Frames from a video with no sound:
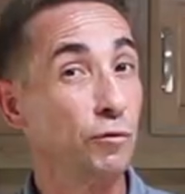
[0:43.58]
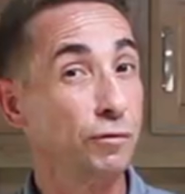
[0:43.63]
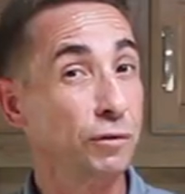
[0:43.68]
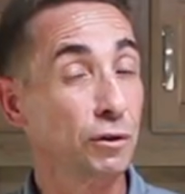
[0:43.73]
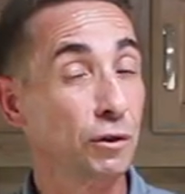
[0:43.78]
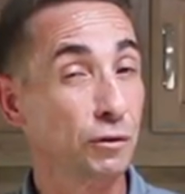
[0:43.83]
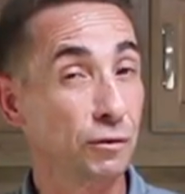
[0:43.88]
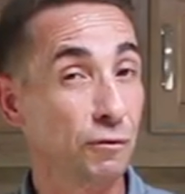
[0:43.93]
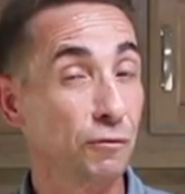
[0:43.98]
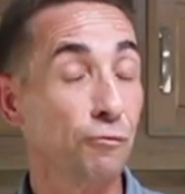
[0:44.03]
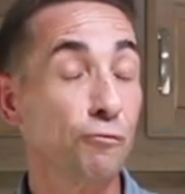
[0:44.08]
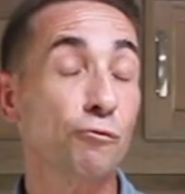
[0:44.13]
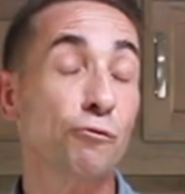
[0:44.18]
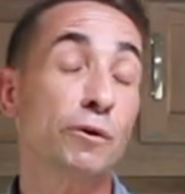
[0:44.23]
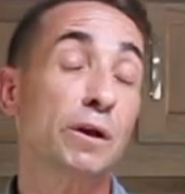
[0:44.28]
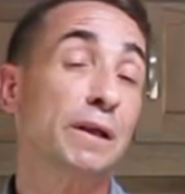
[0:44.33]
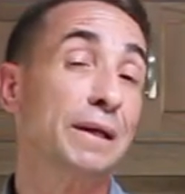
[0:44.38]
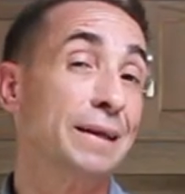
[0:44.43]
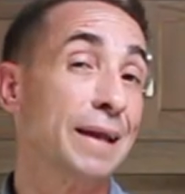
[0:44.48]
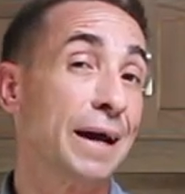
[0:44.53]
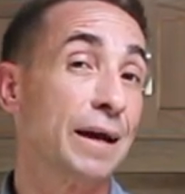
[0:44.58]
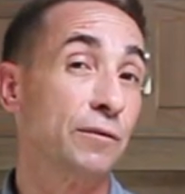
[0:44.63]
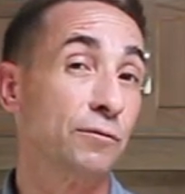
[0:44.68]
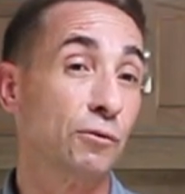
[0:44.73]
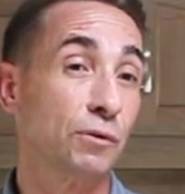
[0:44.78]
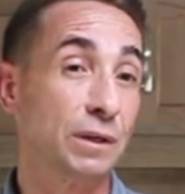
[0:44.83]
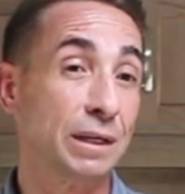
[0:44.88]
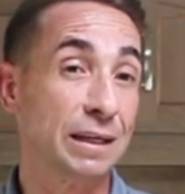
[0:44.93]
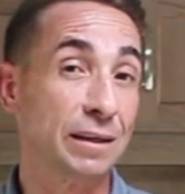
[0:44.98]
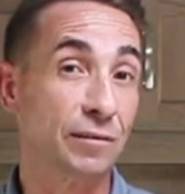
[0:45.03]
coach look really
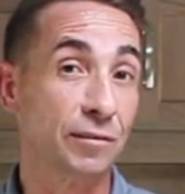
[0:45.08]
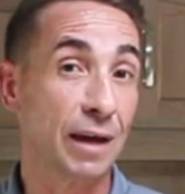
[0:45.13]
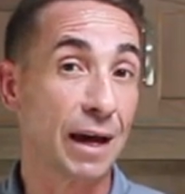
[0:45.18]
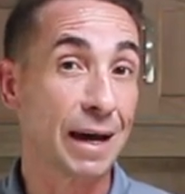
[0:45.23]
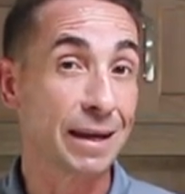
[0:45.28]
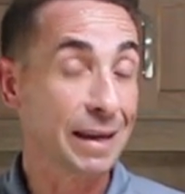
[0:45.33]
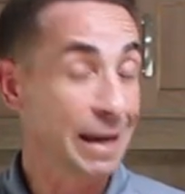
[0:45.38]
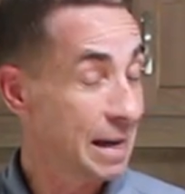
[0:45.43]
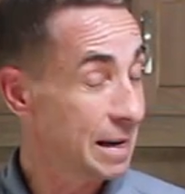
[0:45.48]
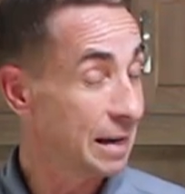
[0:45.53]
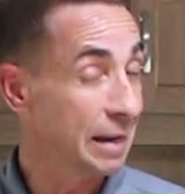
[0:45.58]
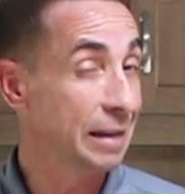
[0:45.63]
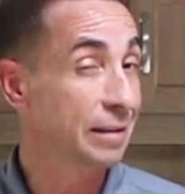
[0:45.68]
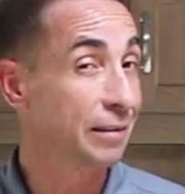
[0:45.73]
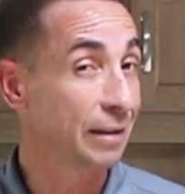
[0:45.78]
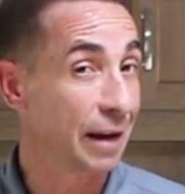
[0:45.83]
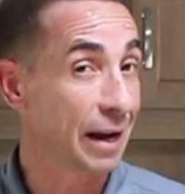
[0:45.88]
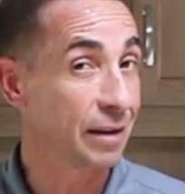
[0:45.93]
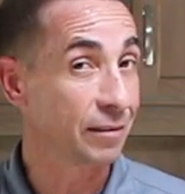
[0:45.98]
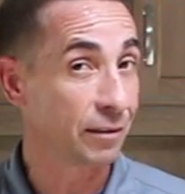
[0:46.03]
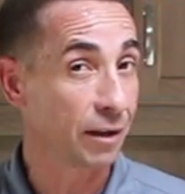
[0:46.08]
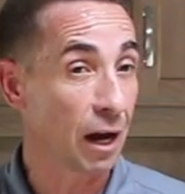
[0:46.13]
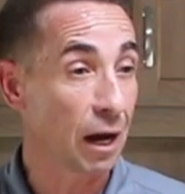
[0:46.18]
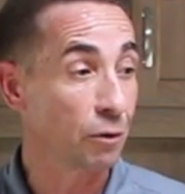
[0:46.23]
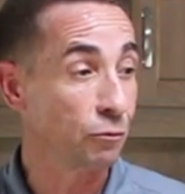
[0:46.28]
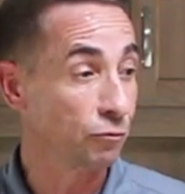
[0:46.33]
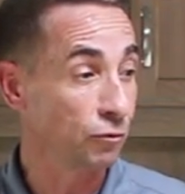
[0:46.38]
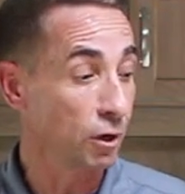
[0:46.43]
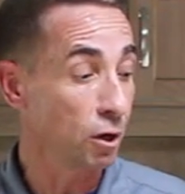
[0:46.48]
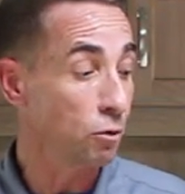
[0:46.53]
nice on the inside. And it is a nice
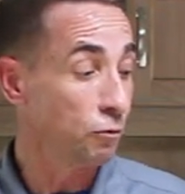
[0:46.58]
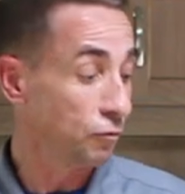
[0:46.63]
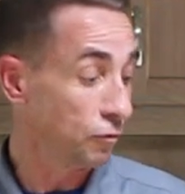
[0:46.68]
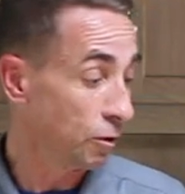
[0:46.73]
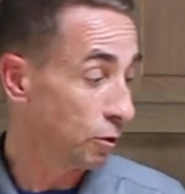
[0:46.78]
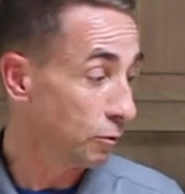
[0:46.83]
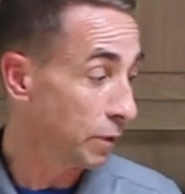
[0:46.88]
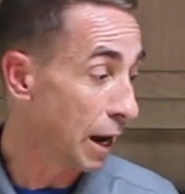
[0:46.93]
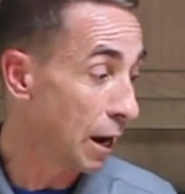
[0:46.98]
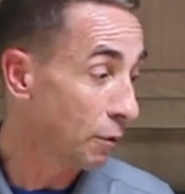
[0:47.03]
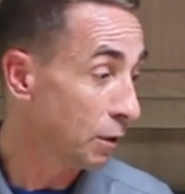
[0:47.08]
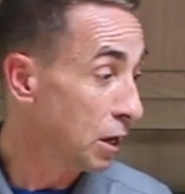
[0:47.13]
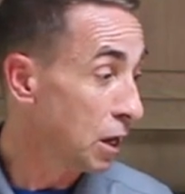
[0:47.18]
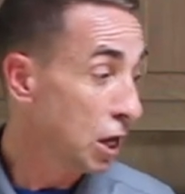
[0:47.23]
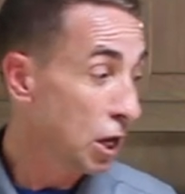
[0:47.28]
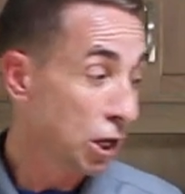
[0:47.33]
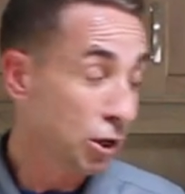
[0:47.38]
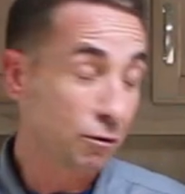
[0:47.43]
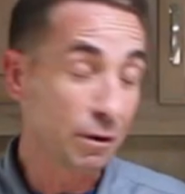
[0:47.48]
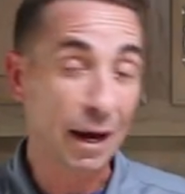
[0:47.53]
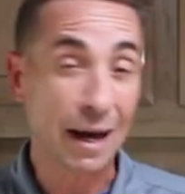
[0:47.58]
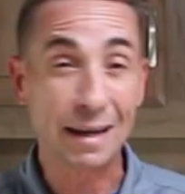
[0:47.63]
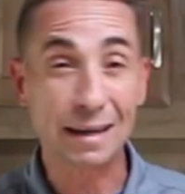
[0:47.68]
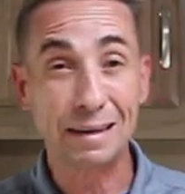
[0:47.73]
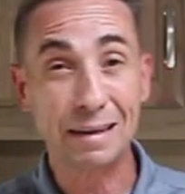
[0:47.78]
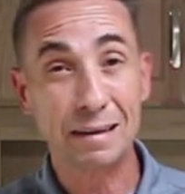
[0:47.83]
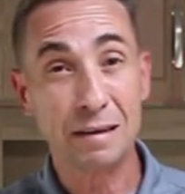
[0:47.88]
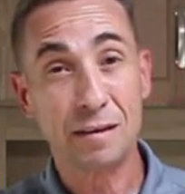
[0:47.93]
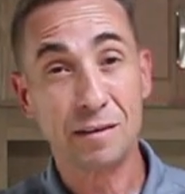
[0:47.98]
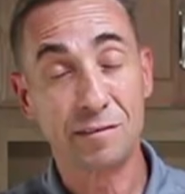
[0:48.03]
couch, coach, no doubt. You
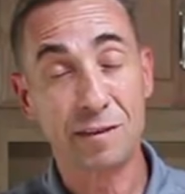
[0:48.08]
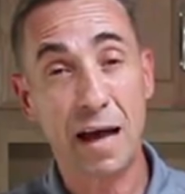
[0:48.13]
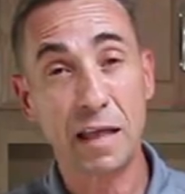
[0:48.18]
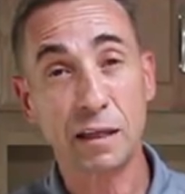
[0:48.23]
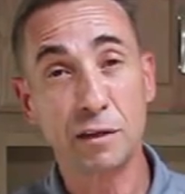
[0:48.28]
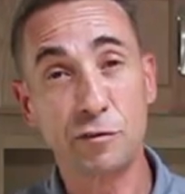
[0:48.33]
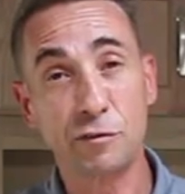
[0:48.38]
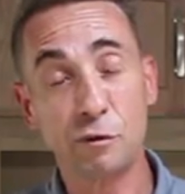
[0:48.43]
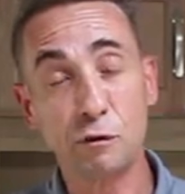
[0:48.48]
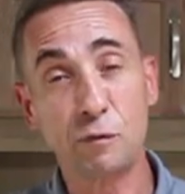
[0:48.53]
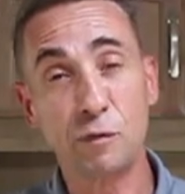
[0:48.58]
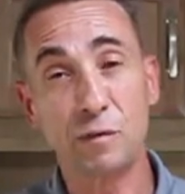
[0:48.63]
got solid